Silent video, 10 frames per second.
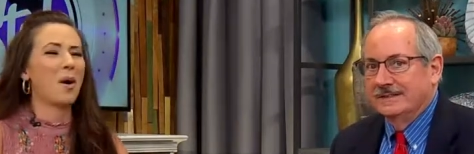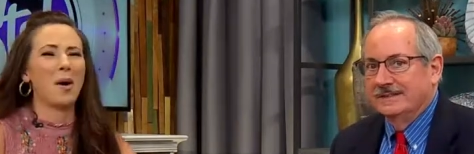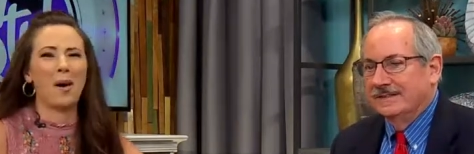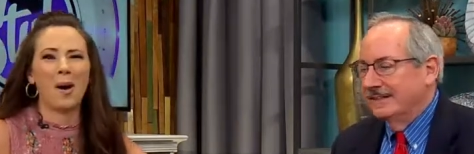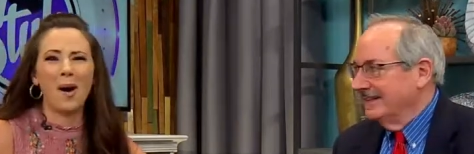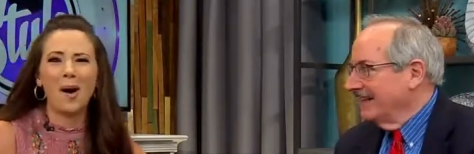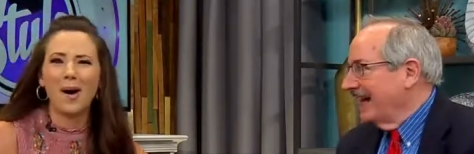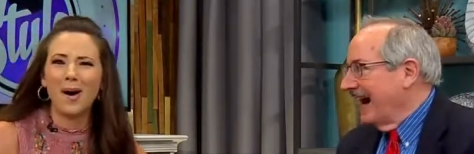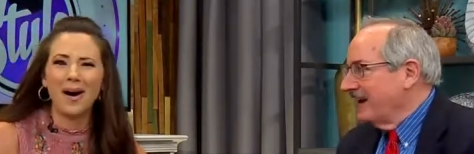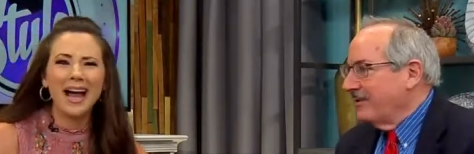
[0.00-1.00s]

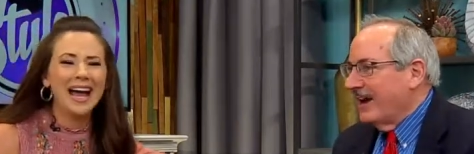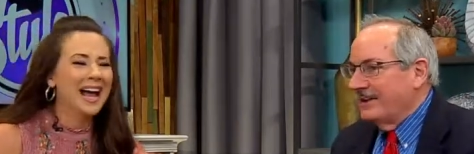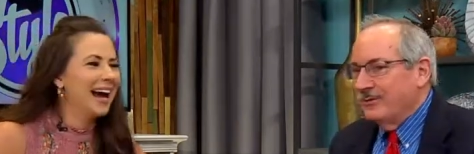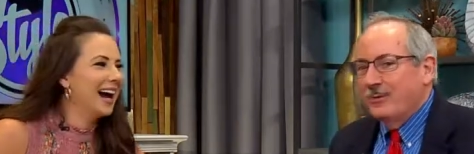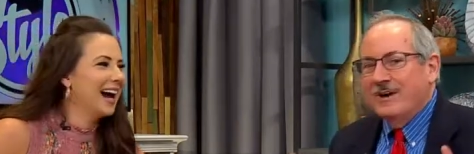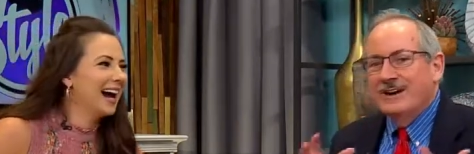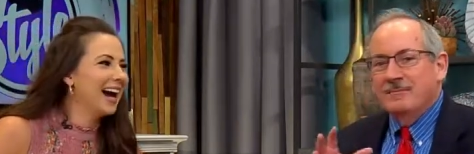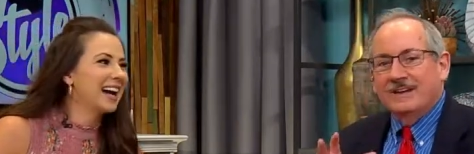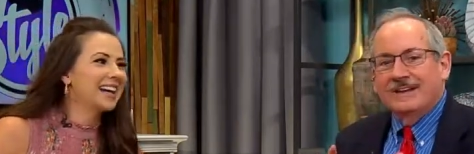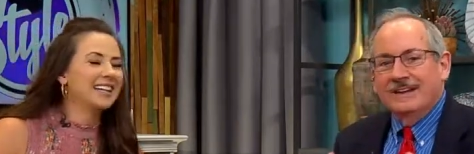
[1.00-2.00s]
Speaker 1: I don't. I don't know
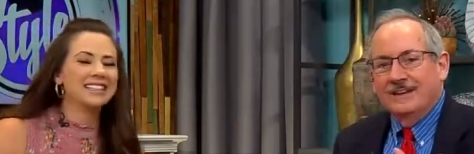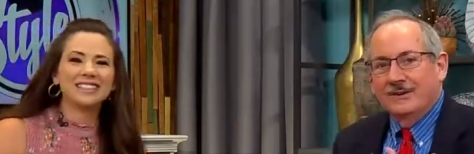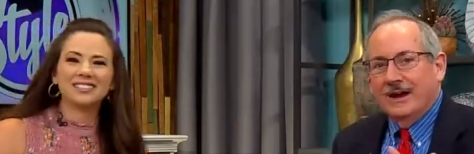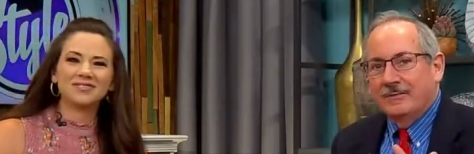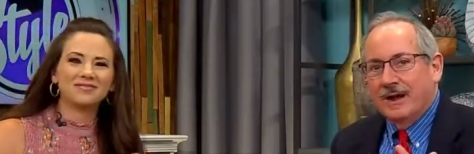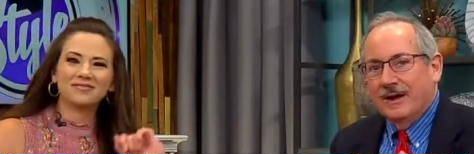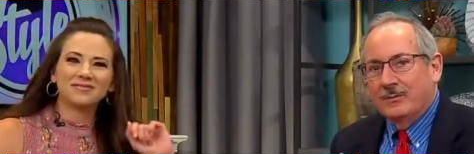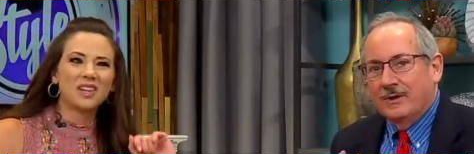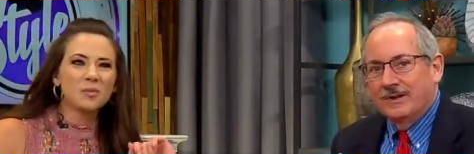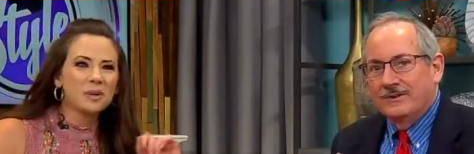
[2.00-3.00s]
why, but you know, I'm, I
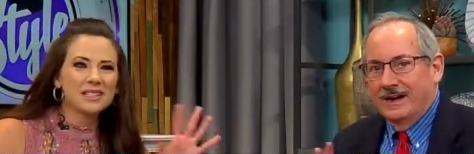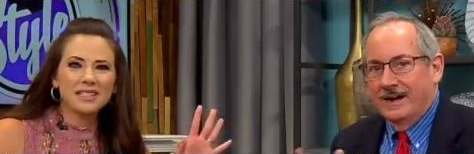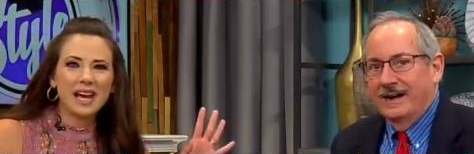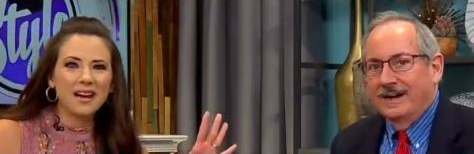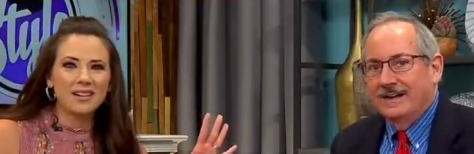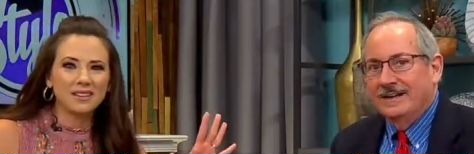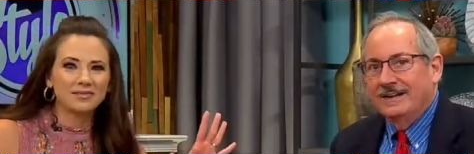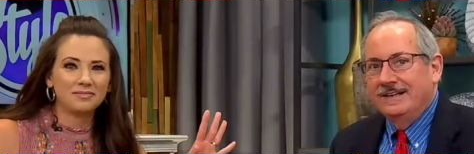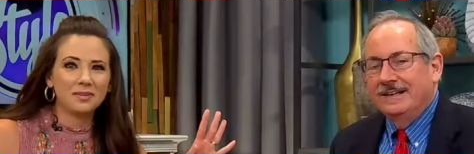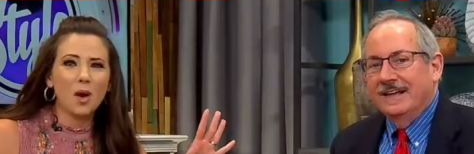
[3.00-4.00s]
do not want to die.
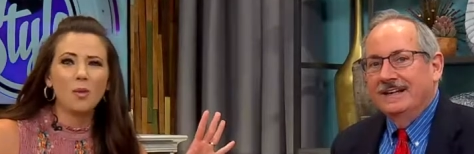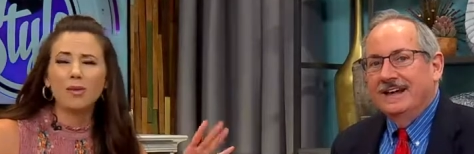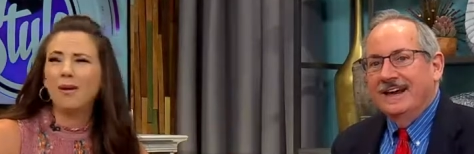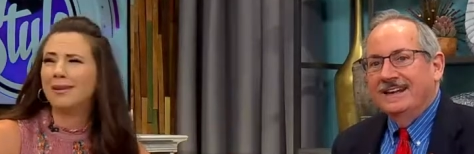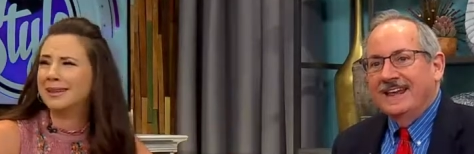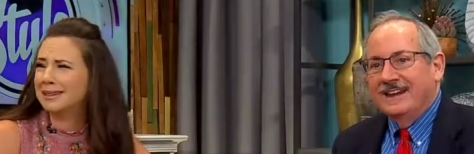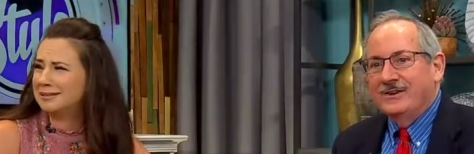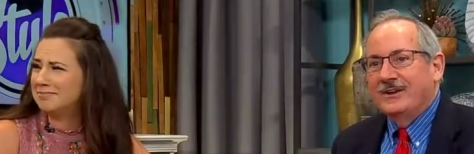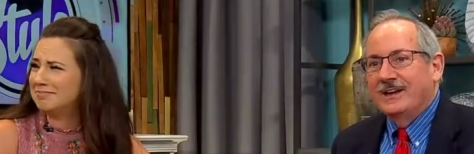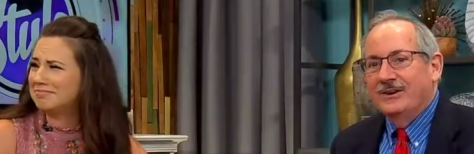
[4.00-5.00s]
Scared. Oh. And,
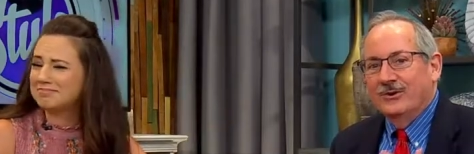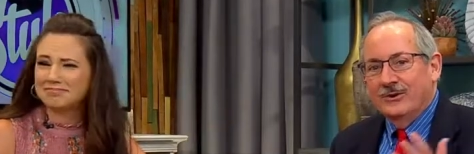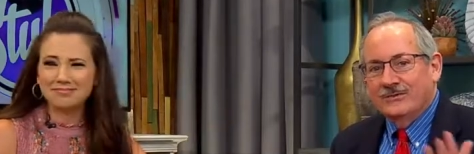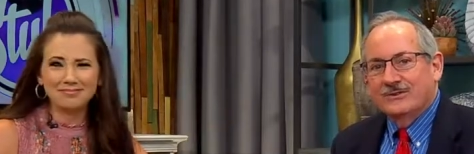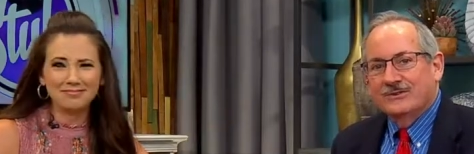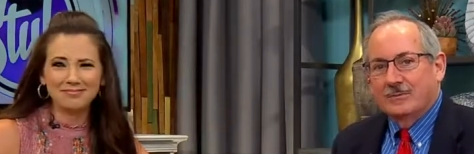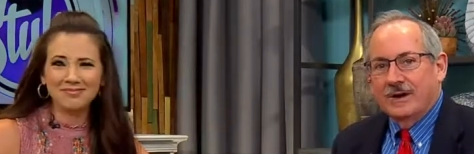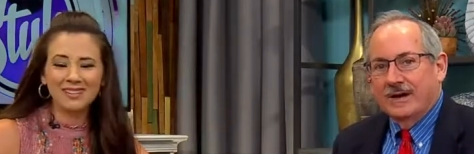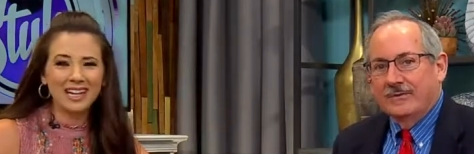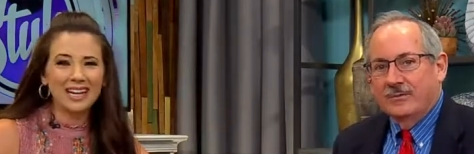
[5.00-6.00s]
and, you get nervous
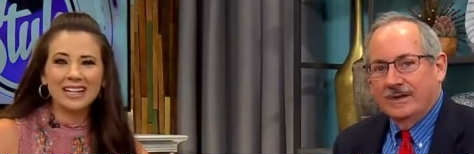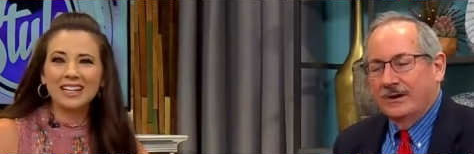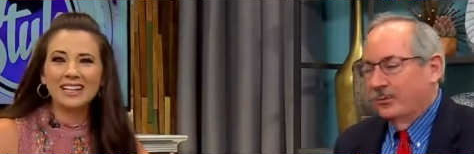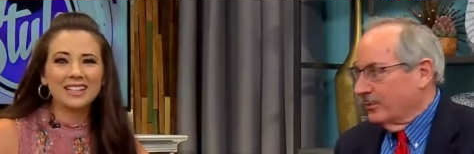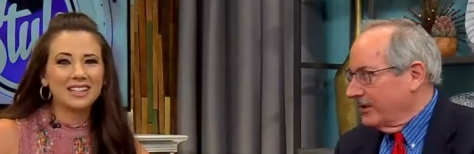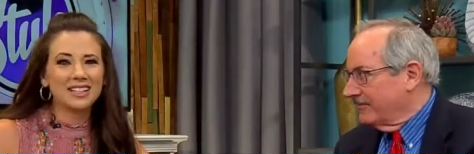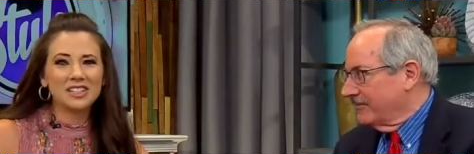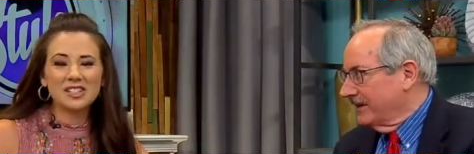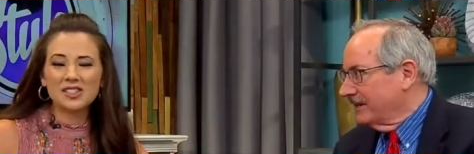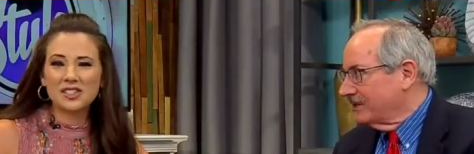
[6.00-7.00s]
about you know raw
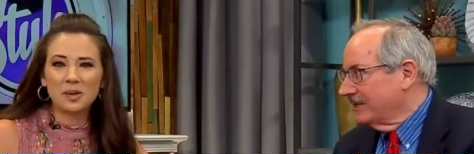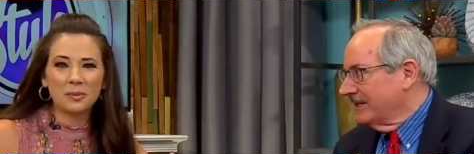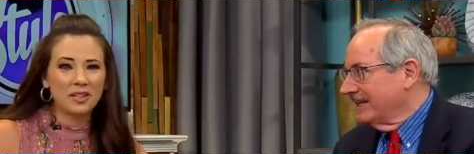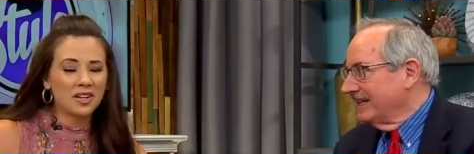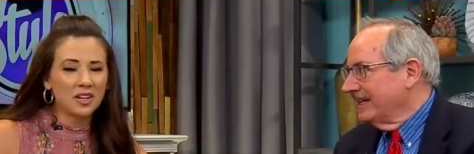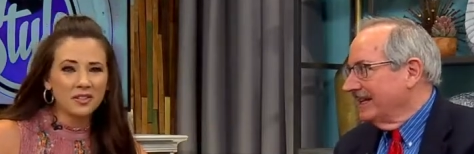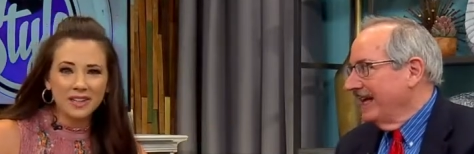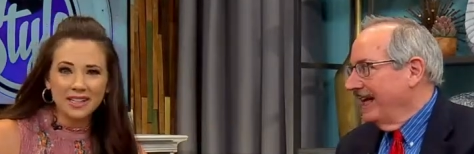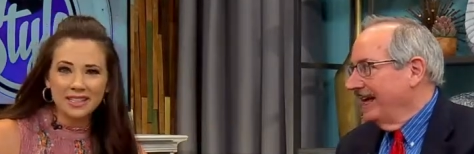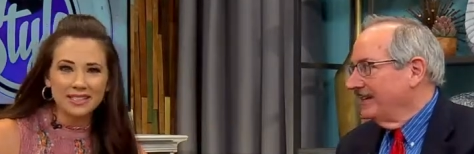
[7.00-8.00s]
fish. Don't
Speaker 2: be
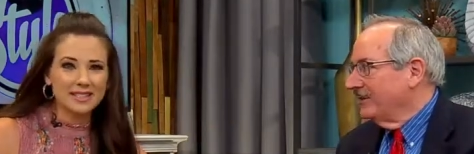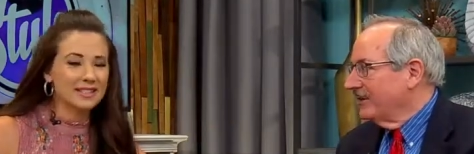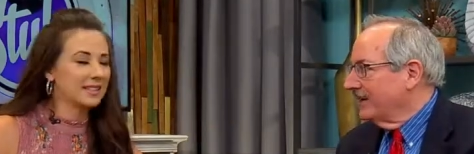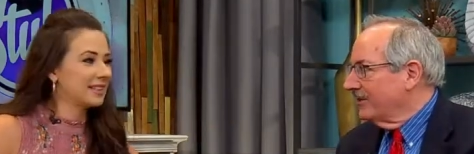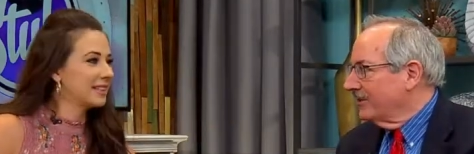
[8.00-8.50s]
nervous. And
Speaker 1: you get